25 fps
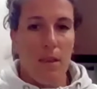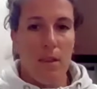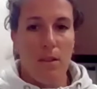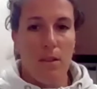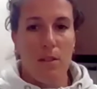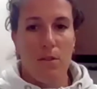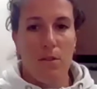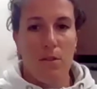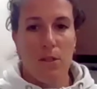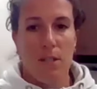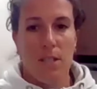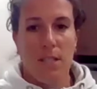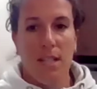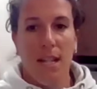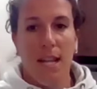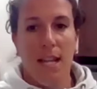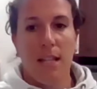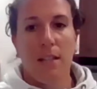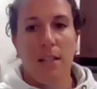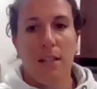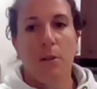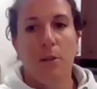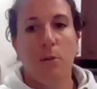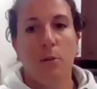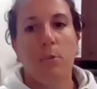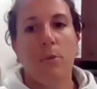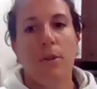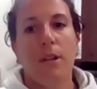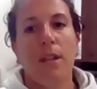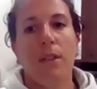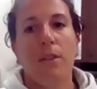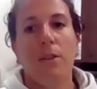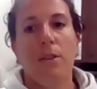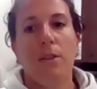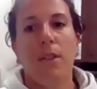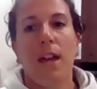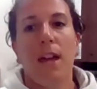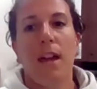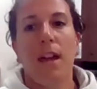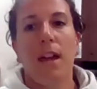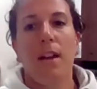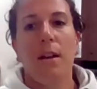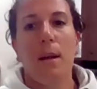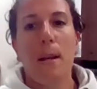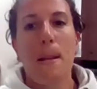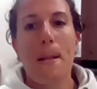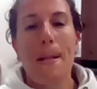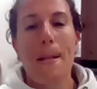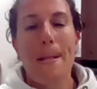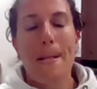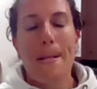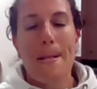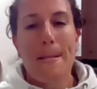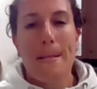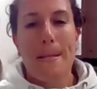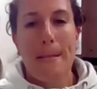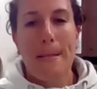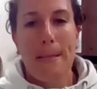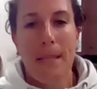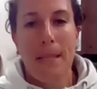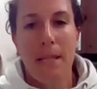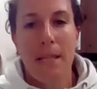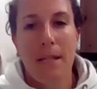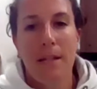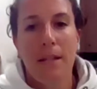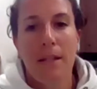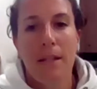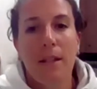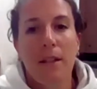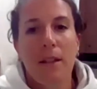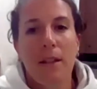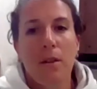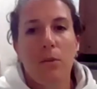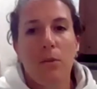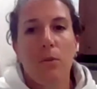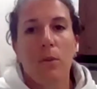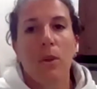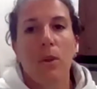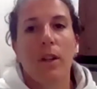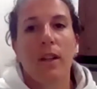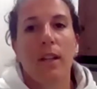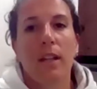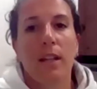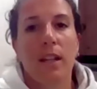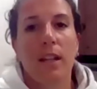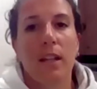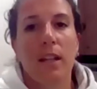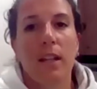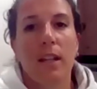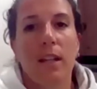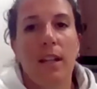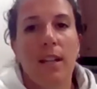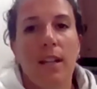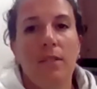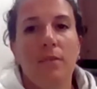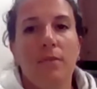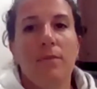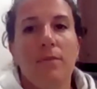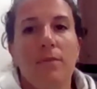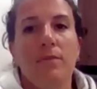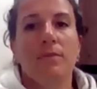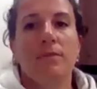So just take a little breather there. Looking good.